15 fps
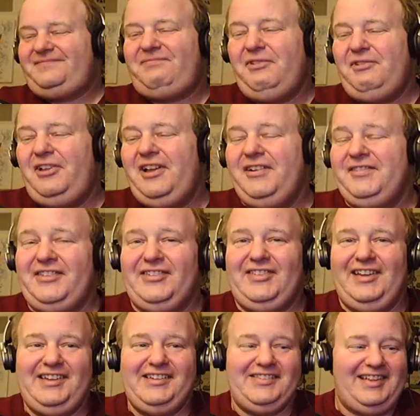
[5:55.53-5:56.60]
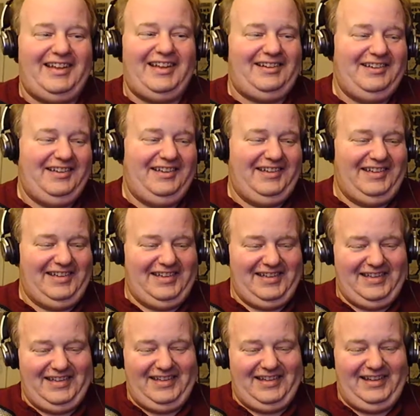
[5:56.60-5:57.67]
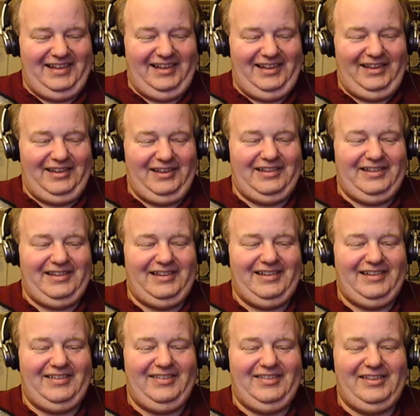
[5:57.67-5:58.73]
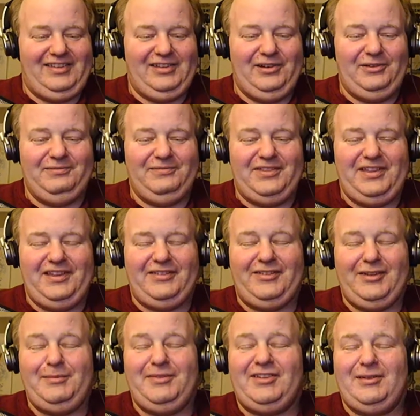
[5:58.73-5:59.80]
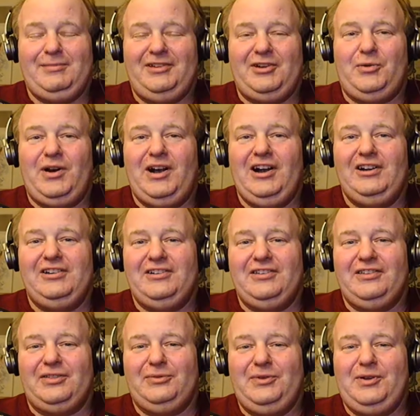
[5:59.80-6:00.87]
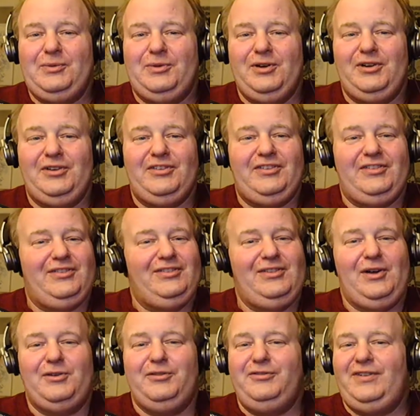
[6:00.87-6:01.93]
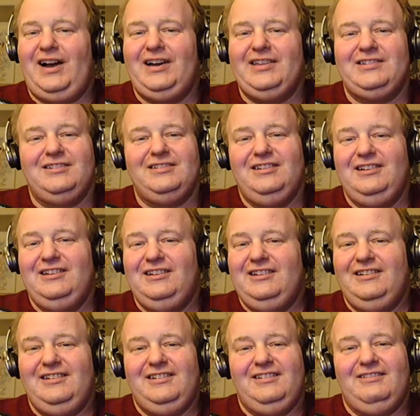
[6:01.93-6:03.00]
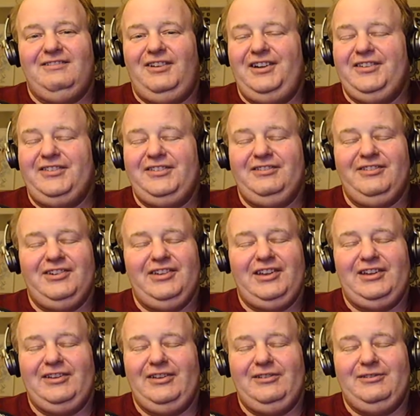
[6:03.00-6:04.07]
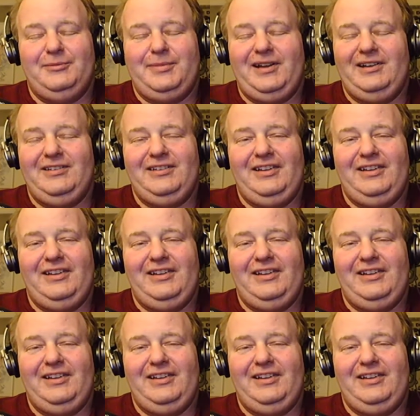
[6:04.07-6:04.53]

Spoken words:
all I have to say is that, the some assembly required are the 3 words no father wants to really know about.